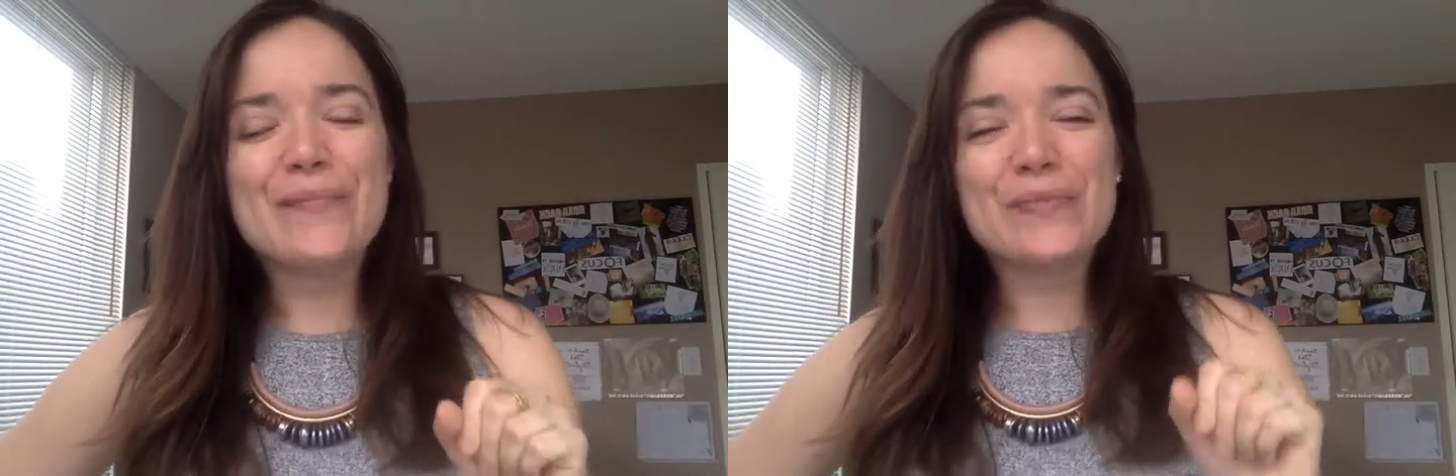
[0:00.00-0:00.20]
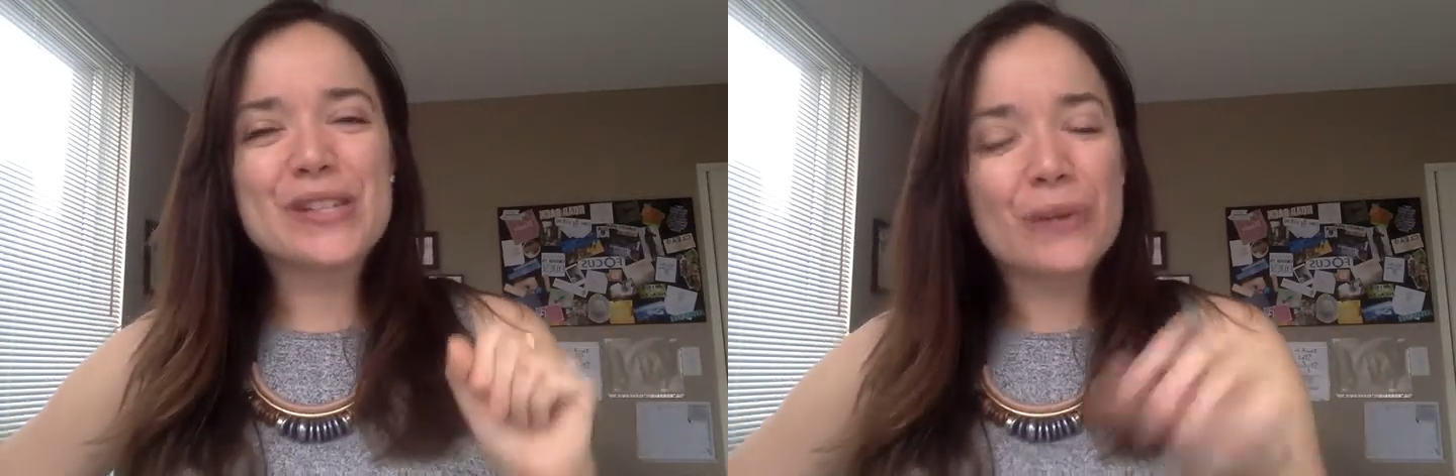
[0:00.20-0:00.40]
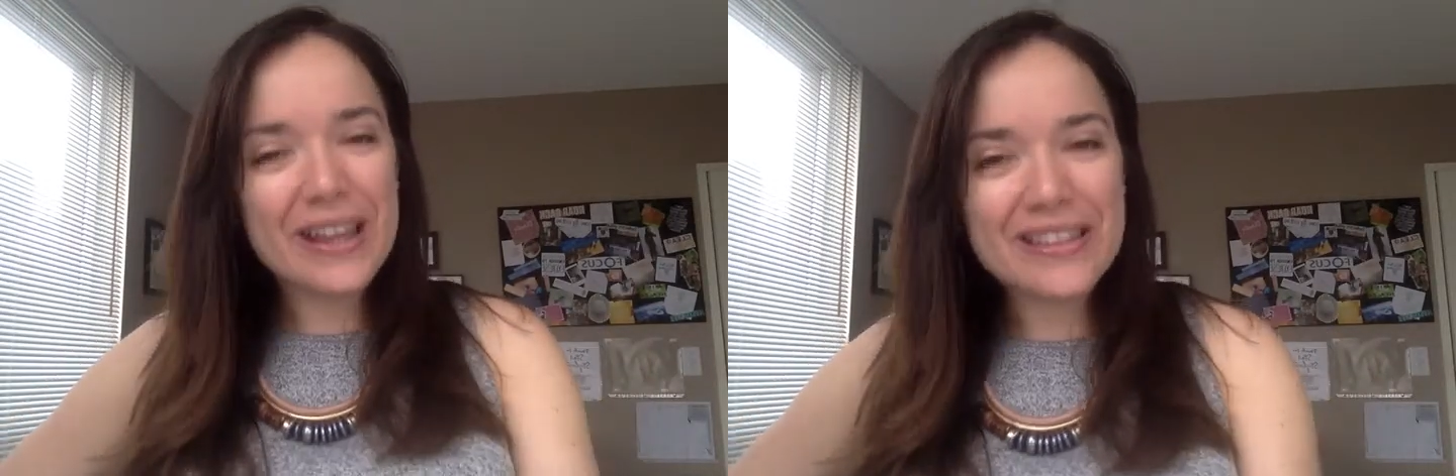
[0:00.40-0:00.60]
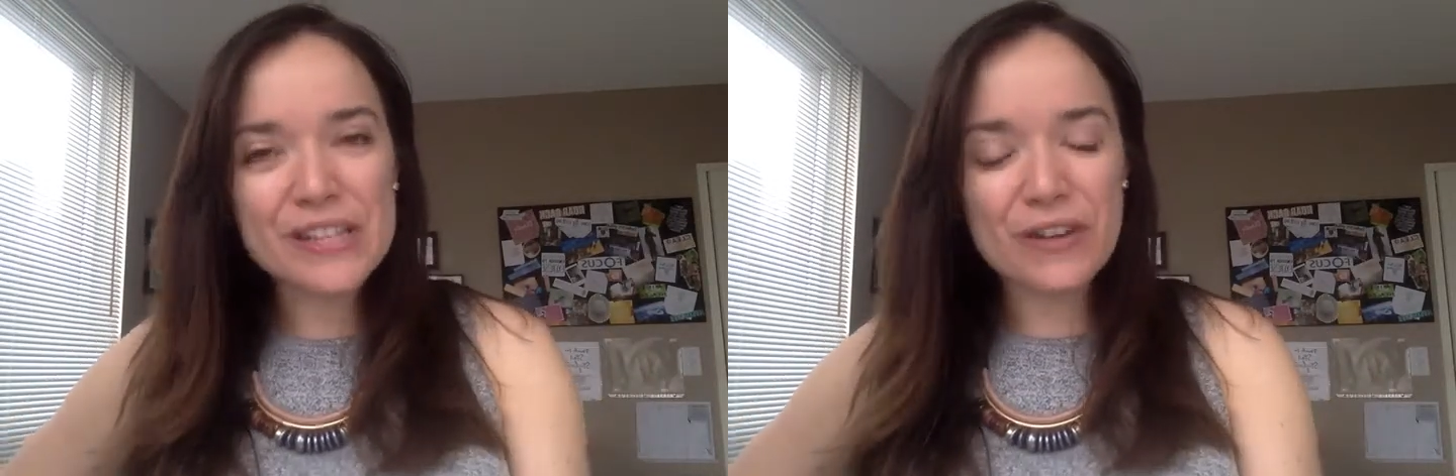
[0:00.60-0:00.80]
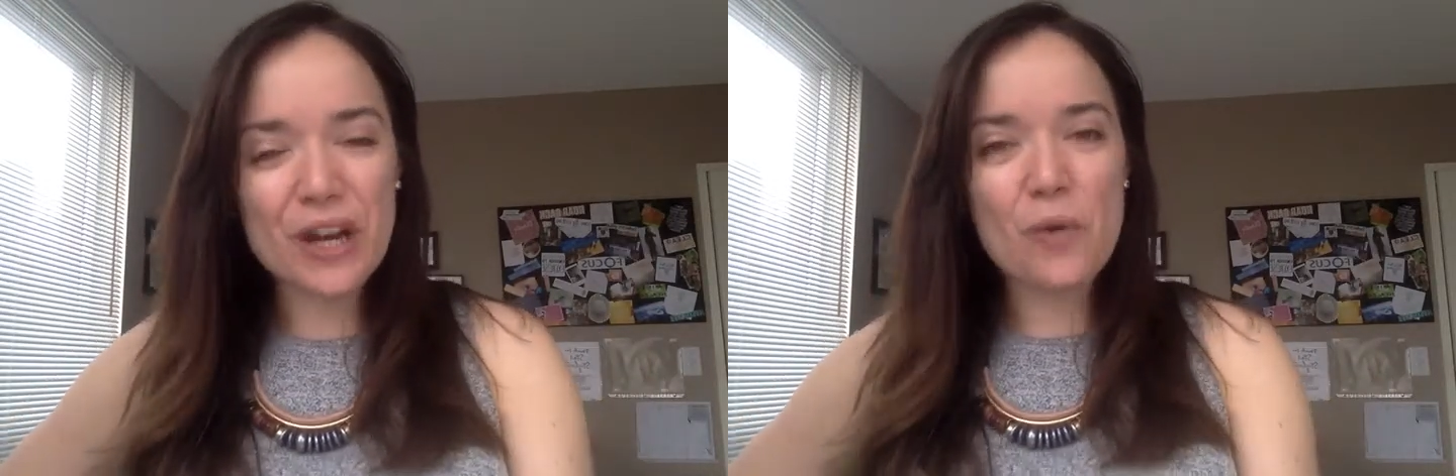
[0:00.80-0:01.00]
So in this
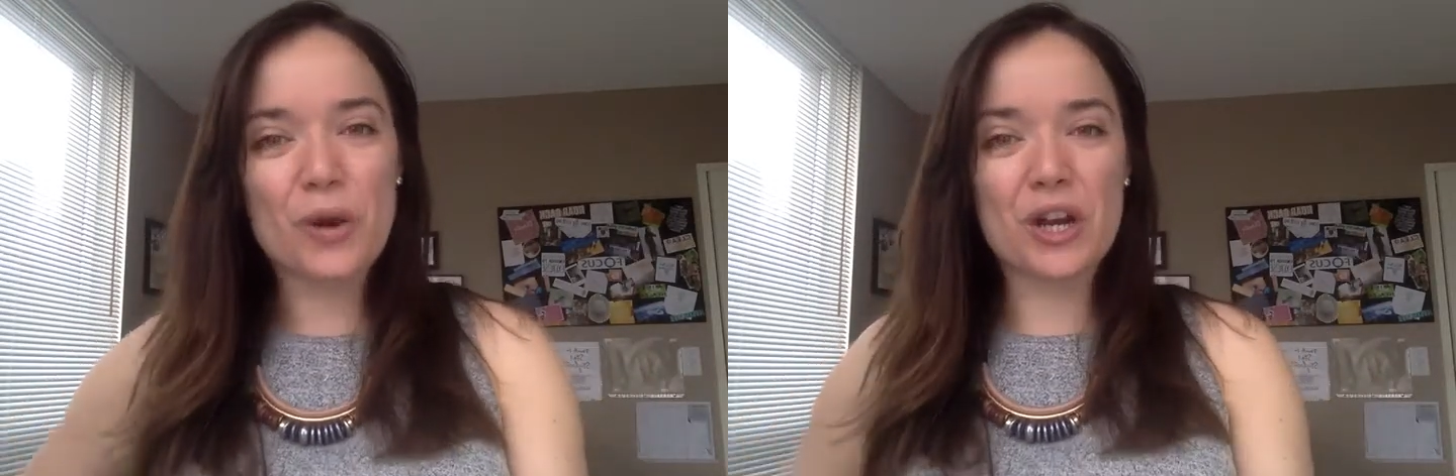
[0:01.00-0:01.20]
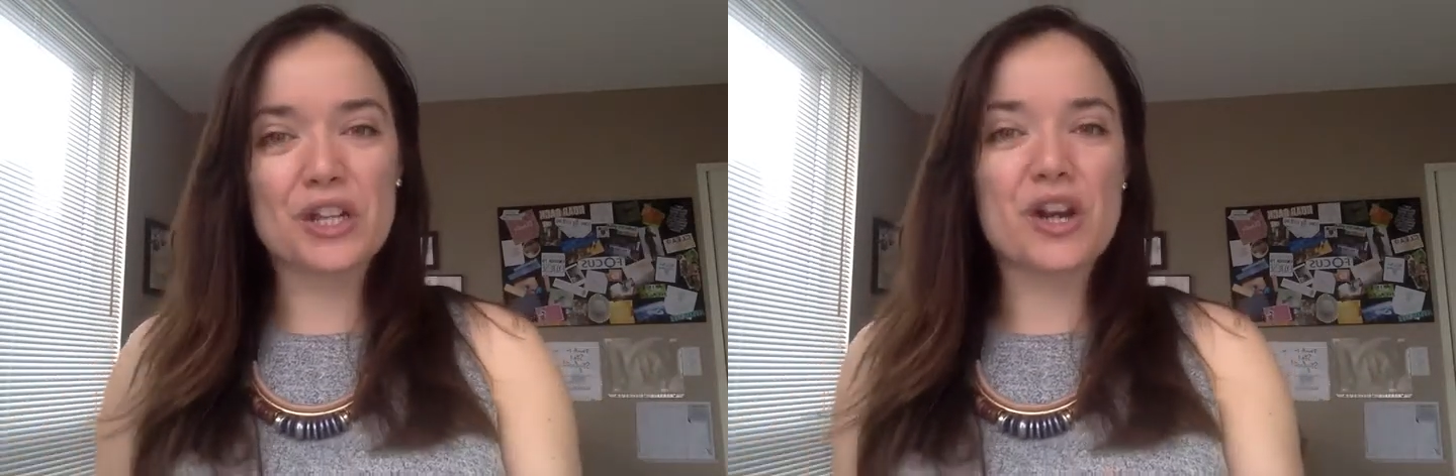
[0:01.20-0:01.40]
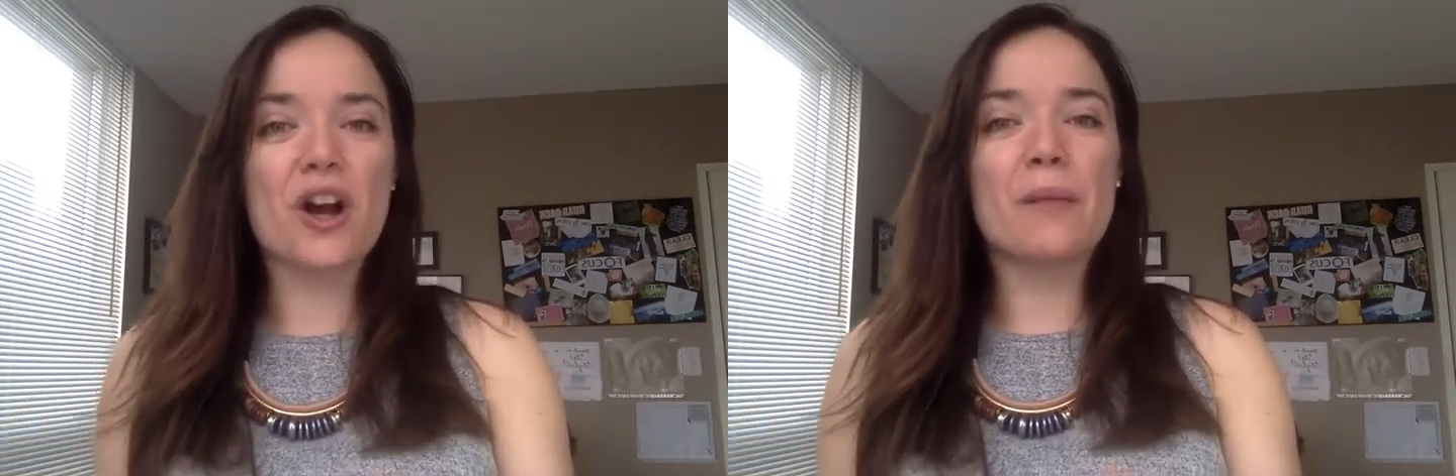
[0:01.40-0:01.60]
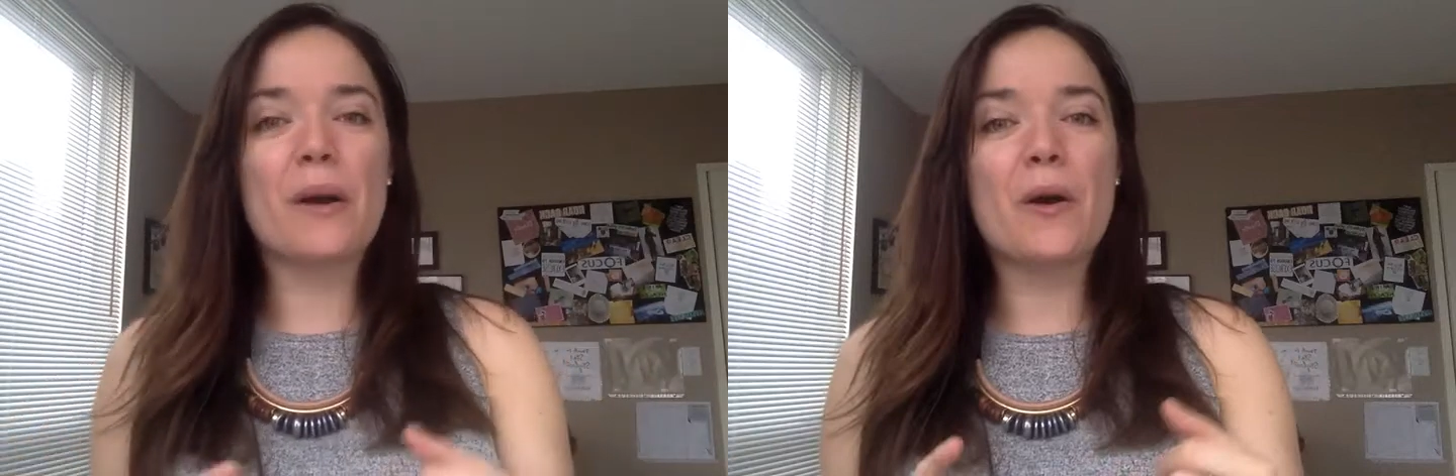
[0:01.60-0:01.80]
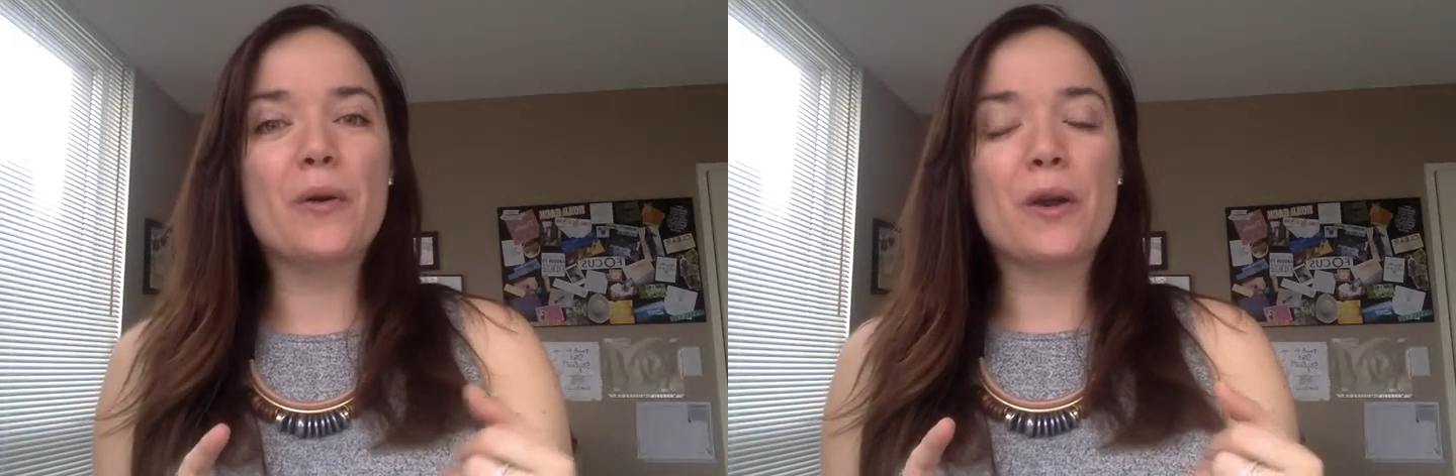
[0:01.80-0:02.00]
video, we're going to talk
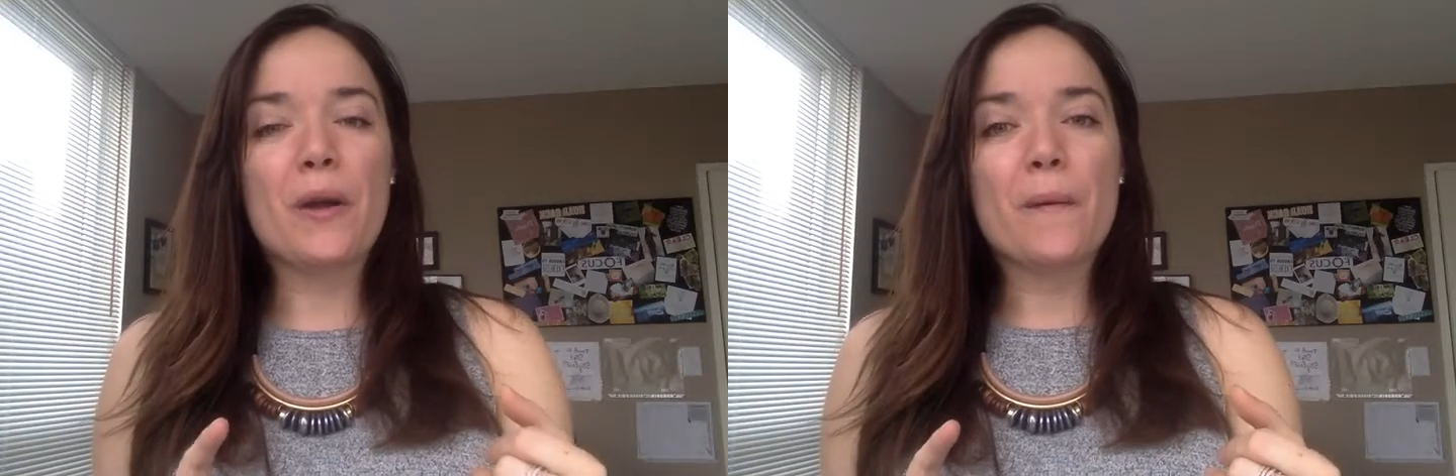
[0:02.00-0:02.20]
about